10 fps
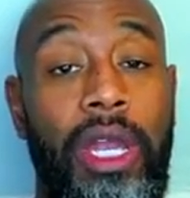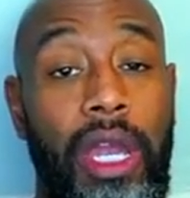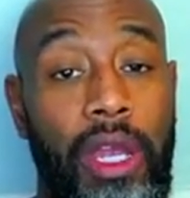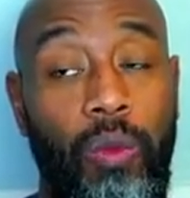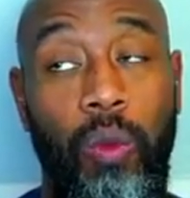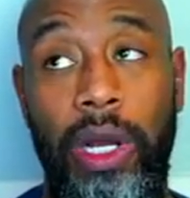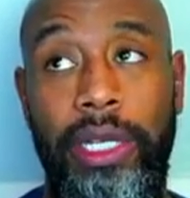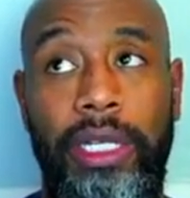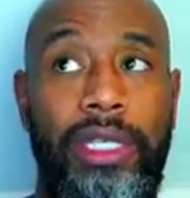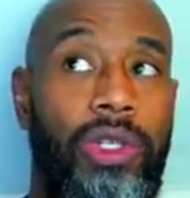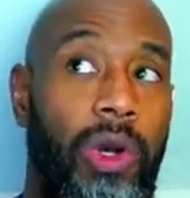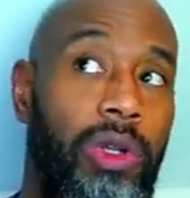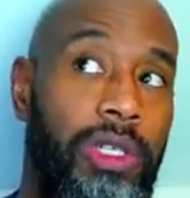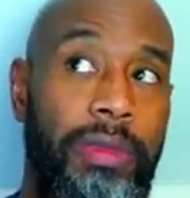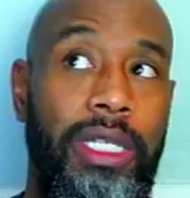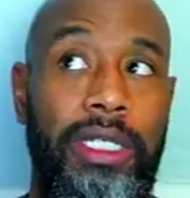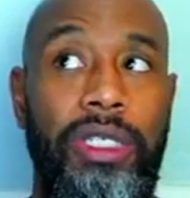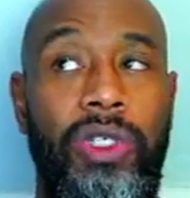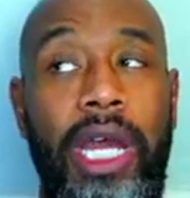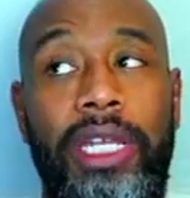and what it's ultimately
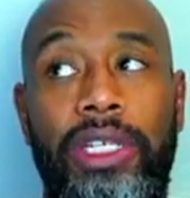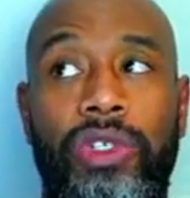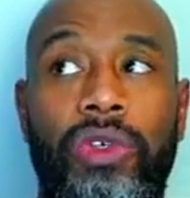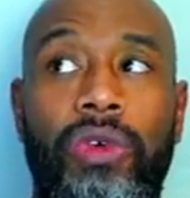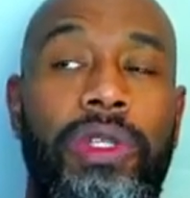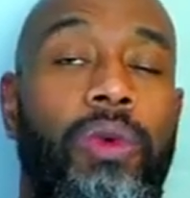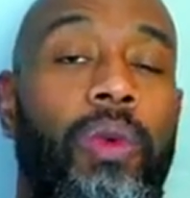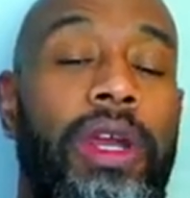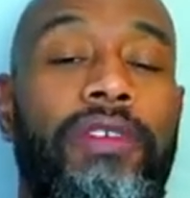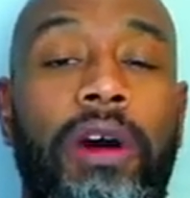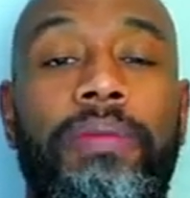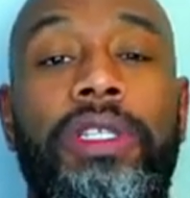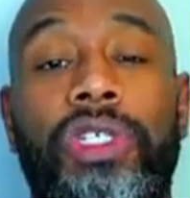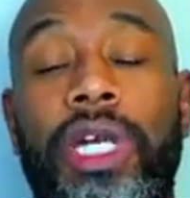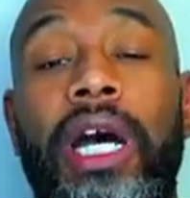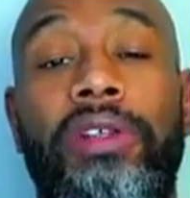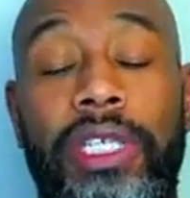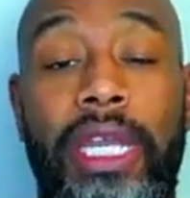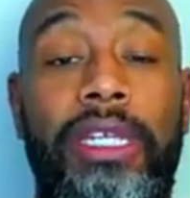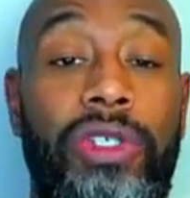designed to do in the way of helping the child
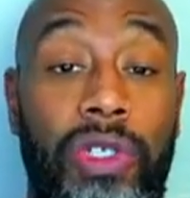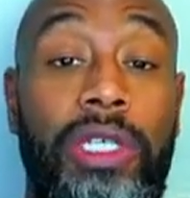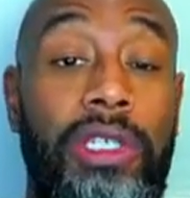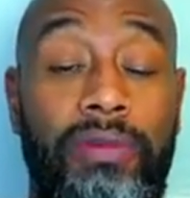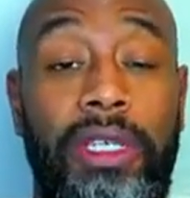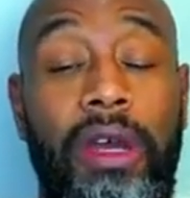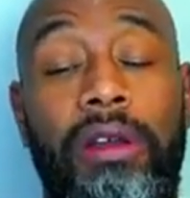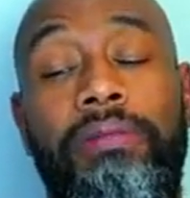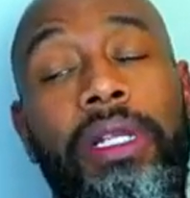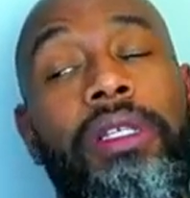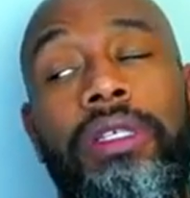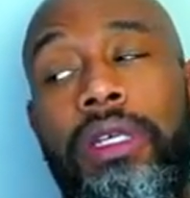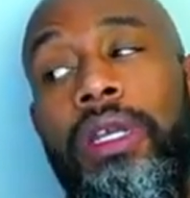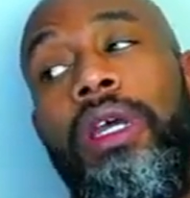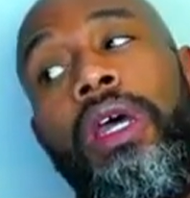gain a sense of accountability.